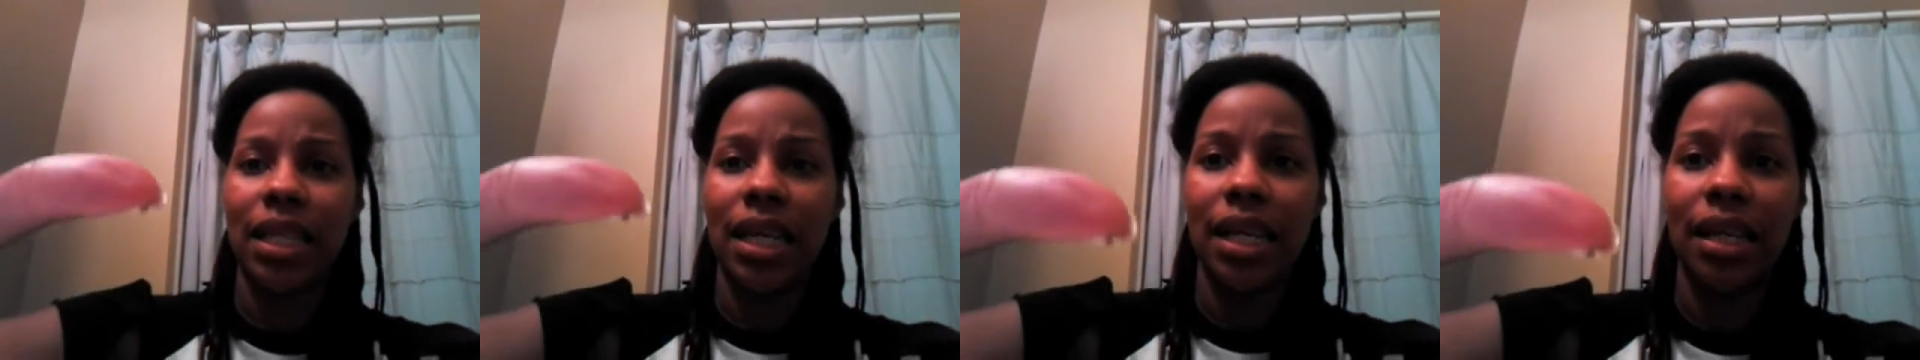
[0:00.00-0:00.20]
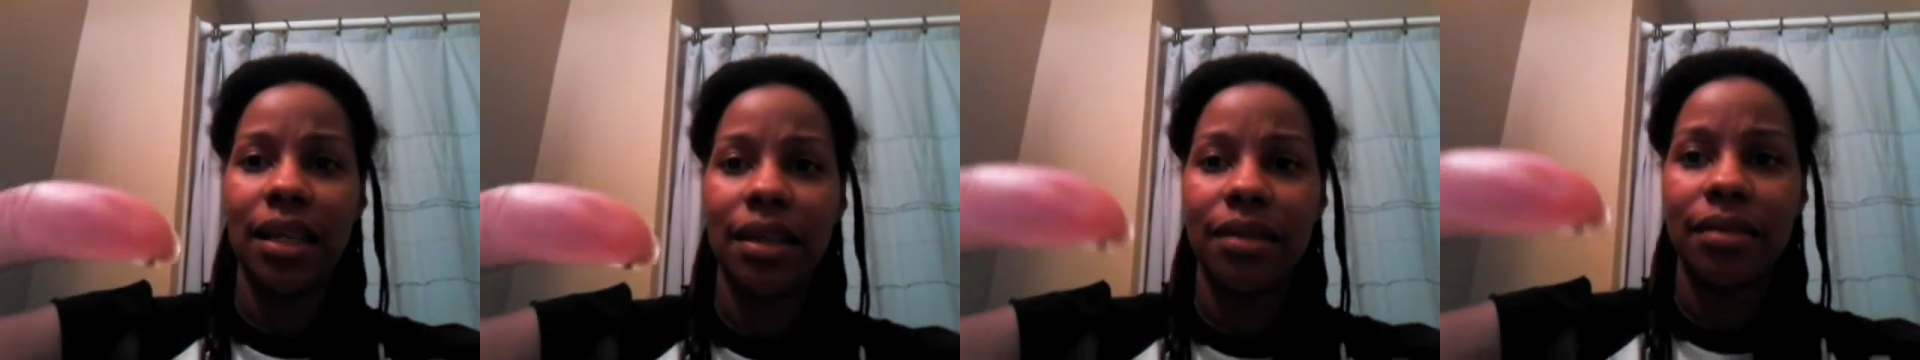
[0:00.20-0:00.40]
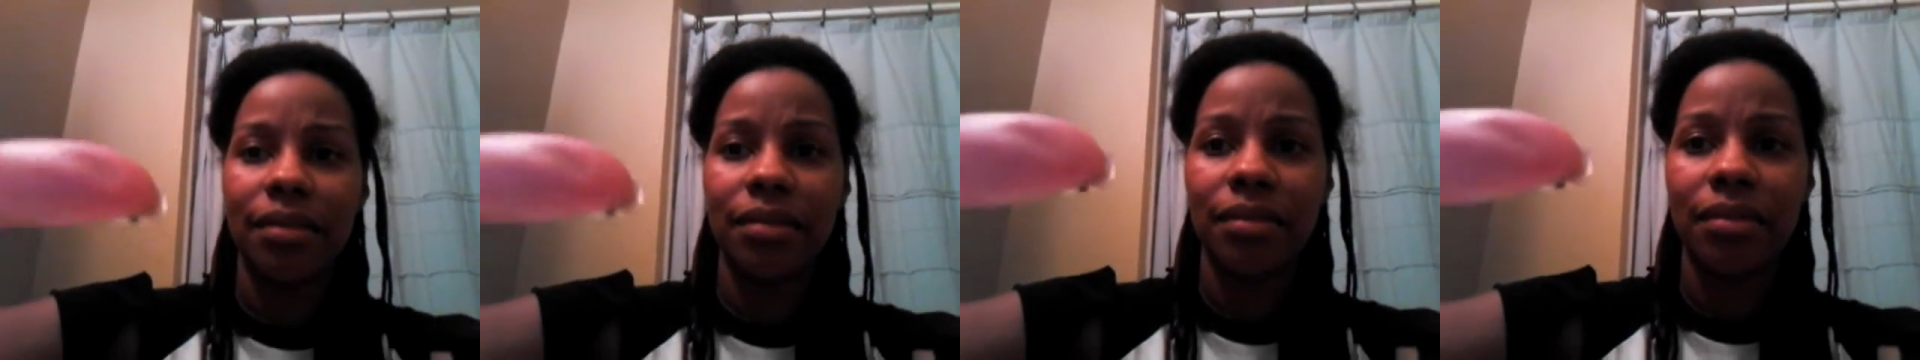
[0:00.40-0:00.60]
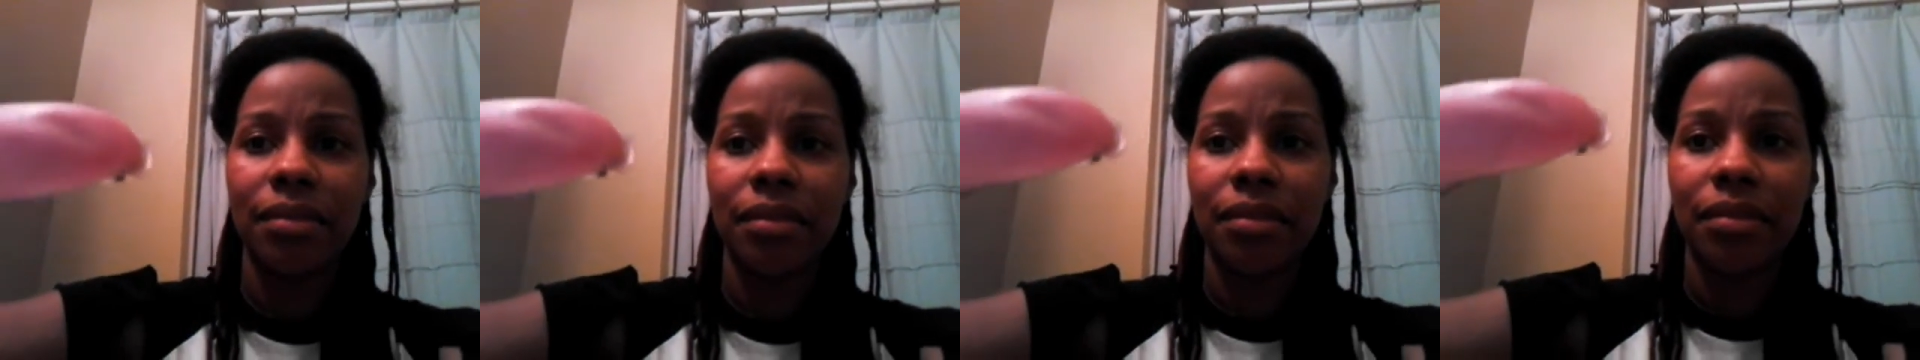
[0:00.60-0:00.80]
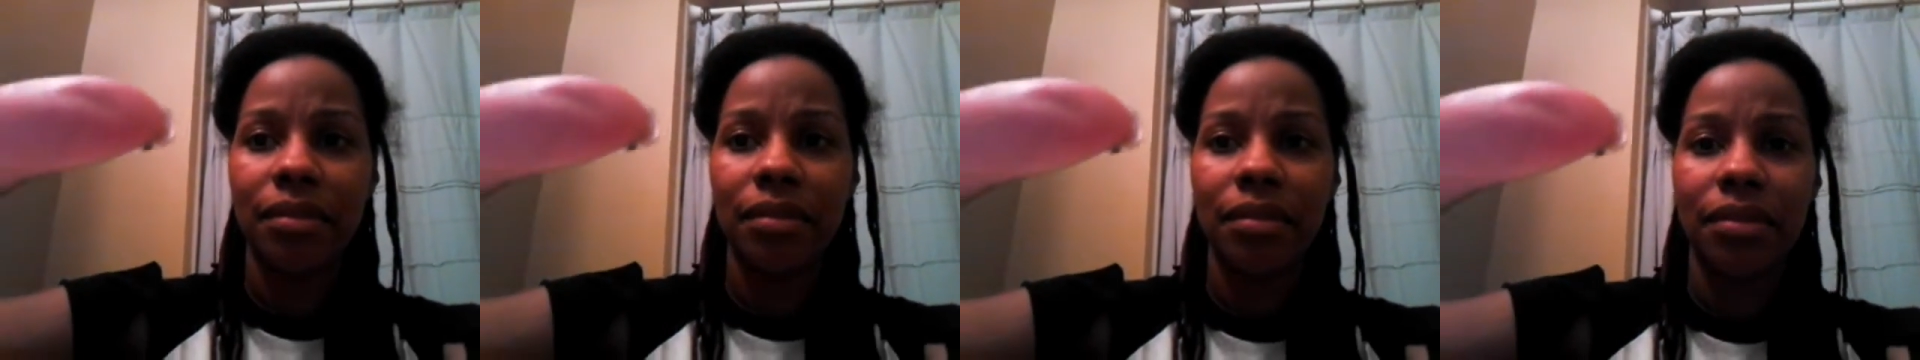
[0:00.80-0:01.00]
that.
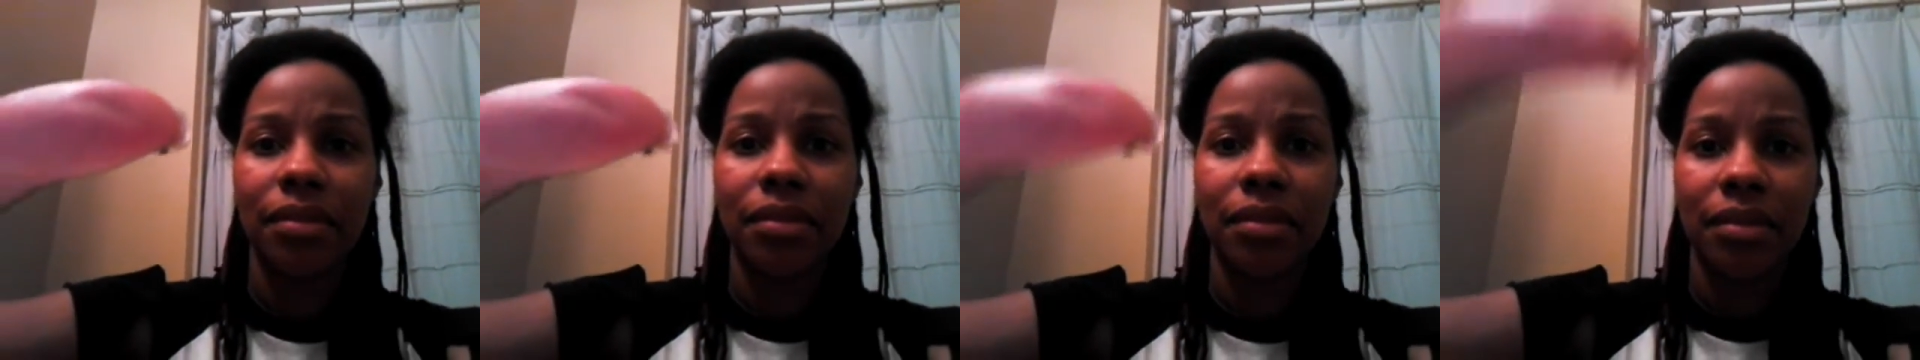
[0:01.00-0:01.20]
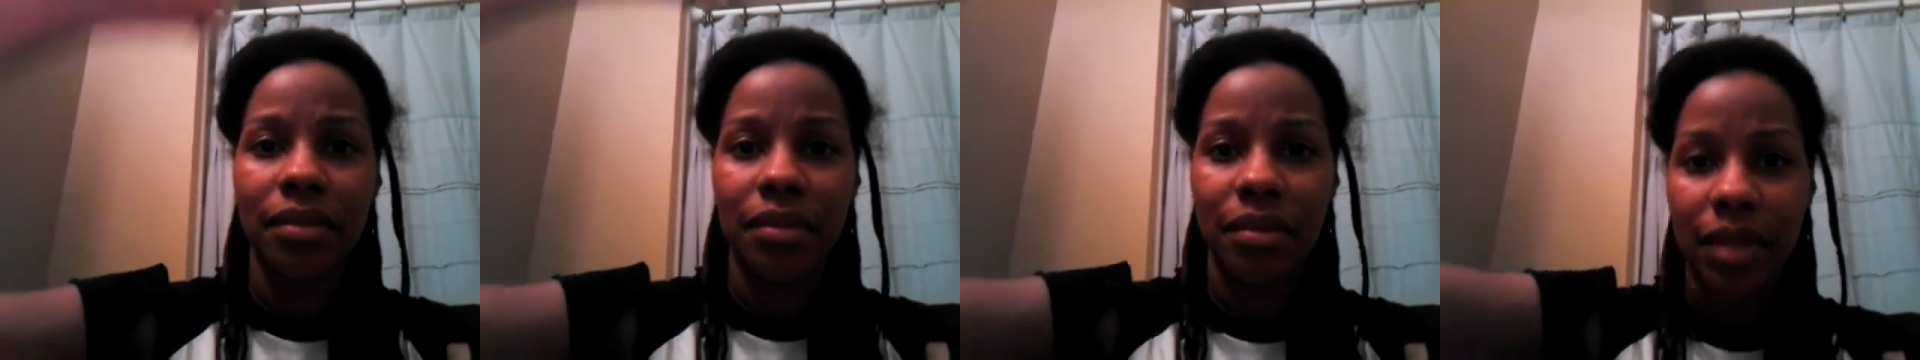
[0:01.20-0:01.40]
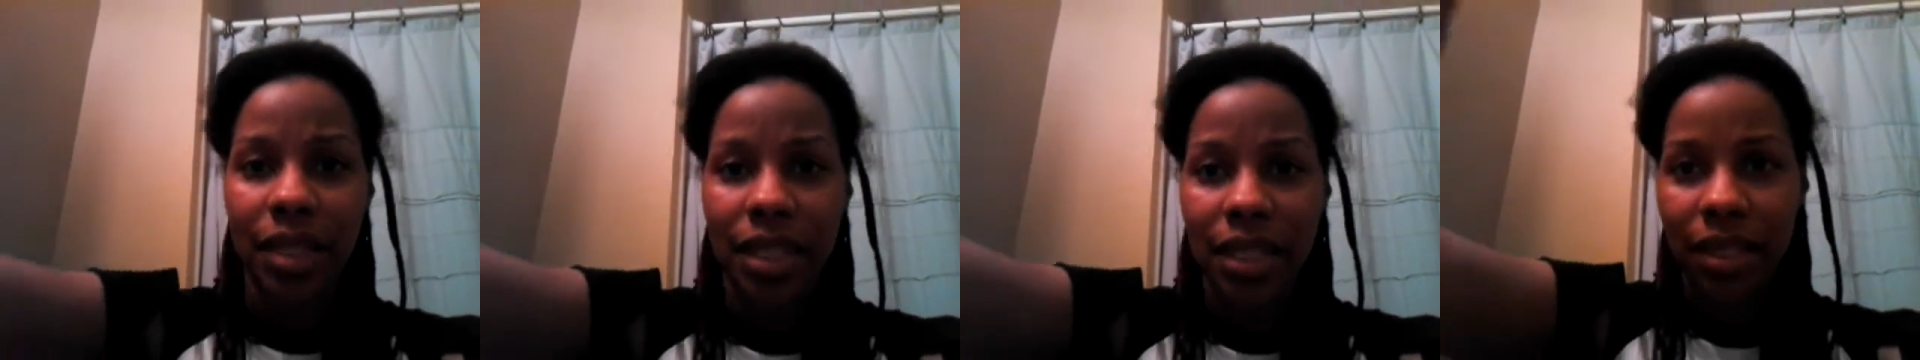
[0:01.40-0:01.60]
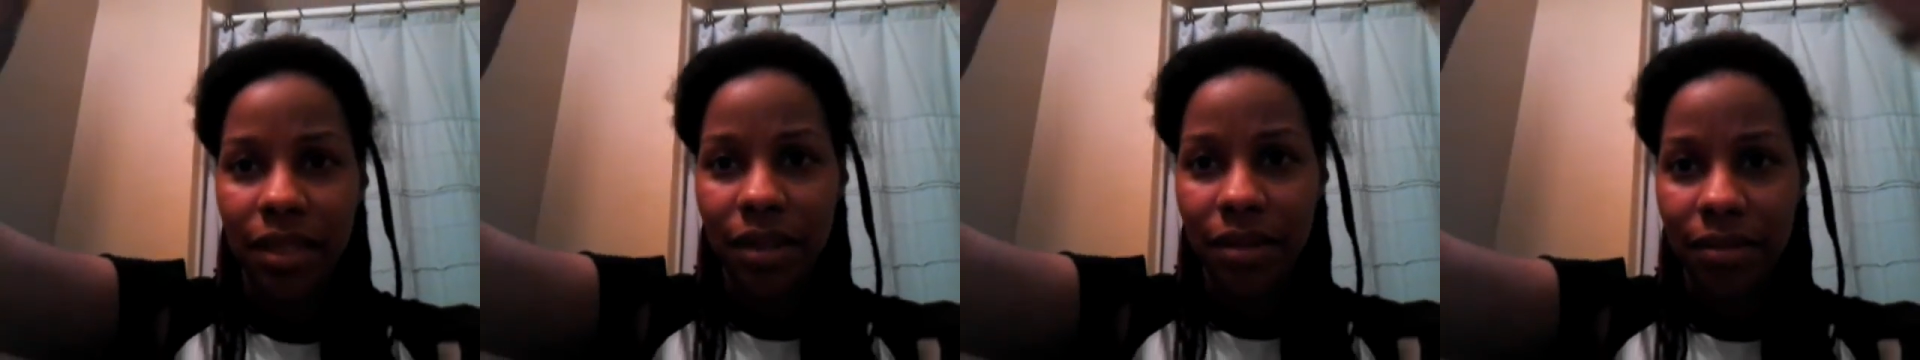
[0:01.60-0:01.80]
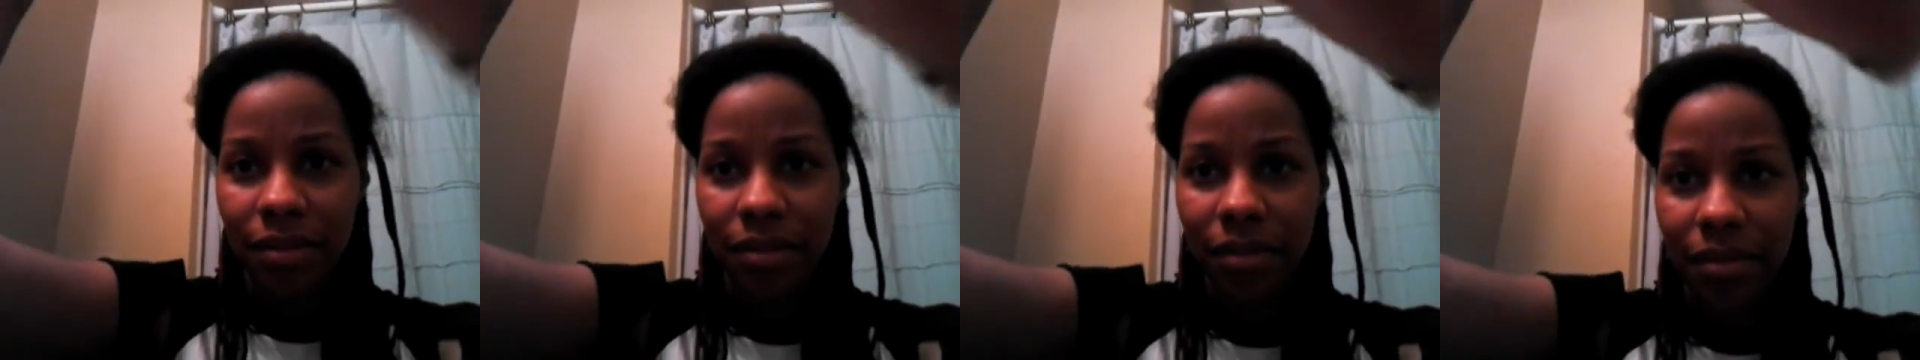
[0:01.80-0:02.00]
Let me see.